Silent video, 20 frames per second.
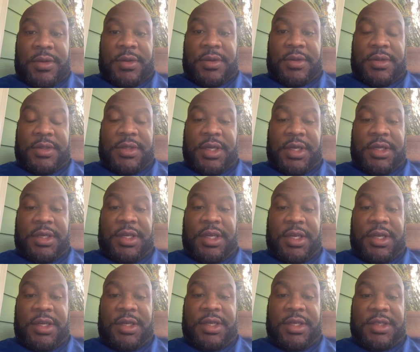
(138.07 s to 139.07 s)
It say
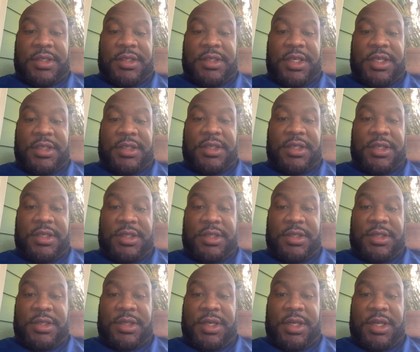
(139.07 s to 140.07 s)
getting consistent
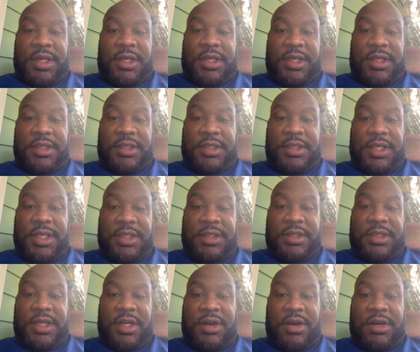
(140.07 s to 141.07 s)

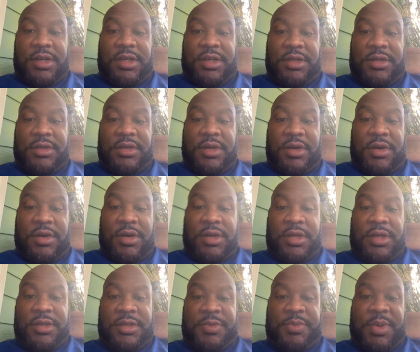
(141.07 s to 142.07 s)
on
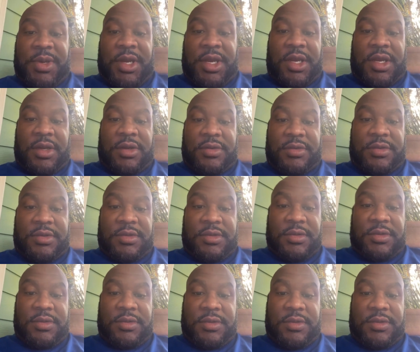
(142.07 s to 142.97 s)
your spells.